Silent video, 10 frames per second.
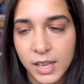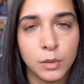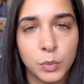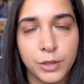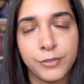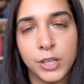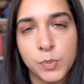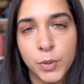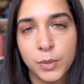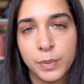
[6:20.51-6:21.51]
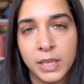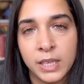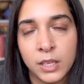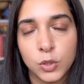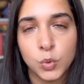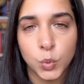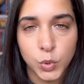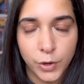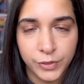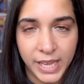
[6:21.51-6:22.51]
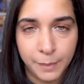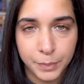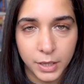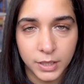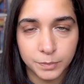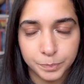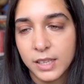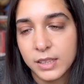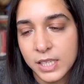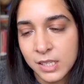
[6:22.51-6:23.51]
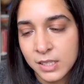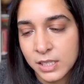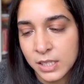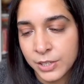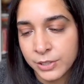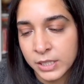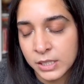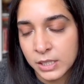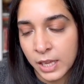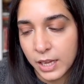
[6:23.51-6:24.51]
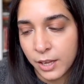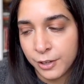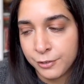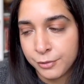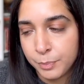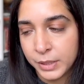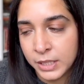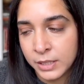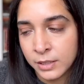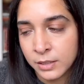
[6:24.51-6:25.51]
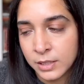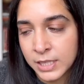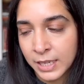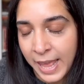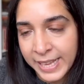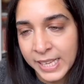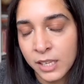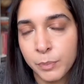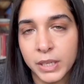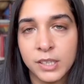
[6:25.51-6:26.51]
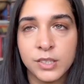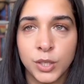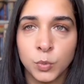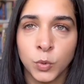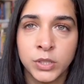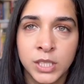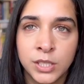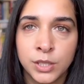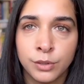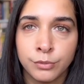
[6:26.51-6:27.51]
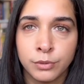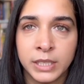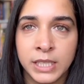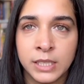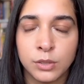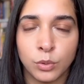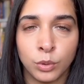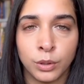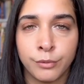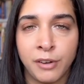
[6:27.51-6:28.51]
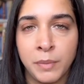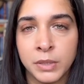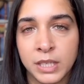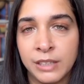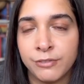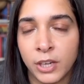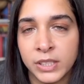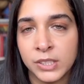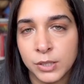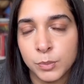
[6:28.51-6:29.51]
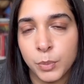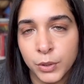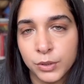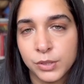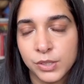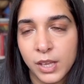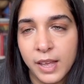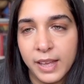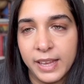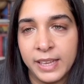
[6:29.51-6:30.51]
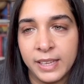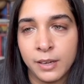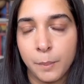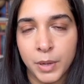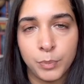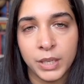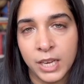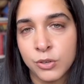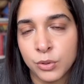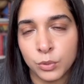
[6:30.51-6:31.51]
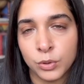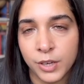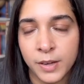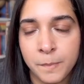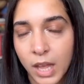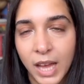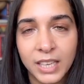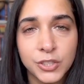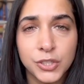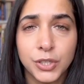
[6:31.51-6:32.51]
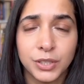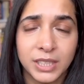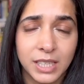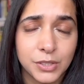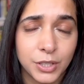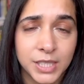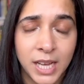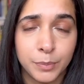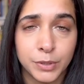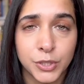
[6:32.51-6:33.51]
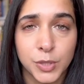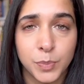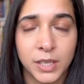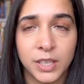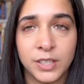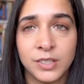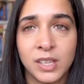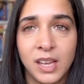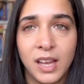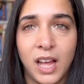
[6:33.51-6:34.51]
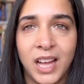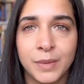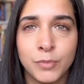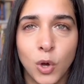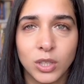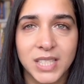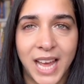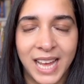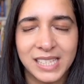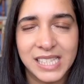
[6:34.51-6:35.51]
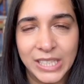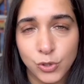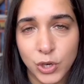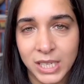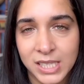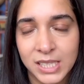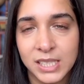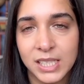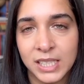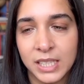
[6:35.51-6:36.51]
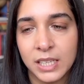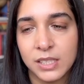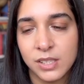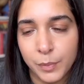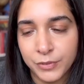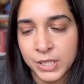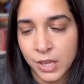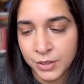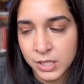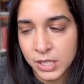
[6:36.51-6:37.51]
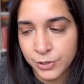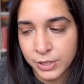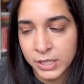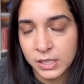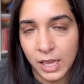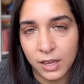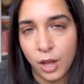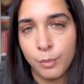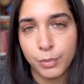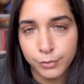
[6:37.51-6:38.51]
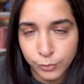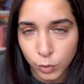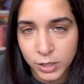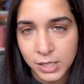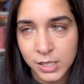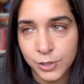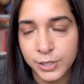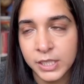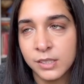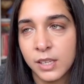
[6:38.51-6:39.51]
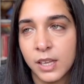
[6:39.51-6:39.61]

with the first book being Daughter of the Empire. This is a series that I've been delaying because I wanted to read all of Raymond E. Feist's books in publication order, and I just don't think that's going to happen, just because I'm not as interested in some of his other series that come before this series,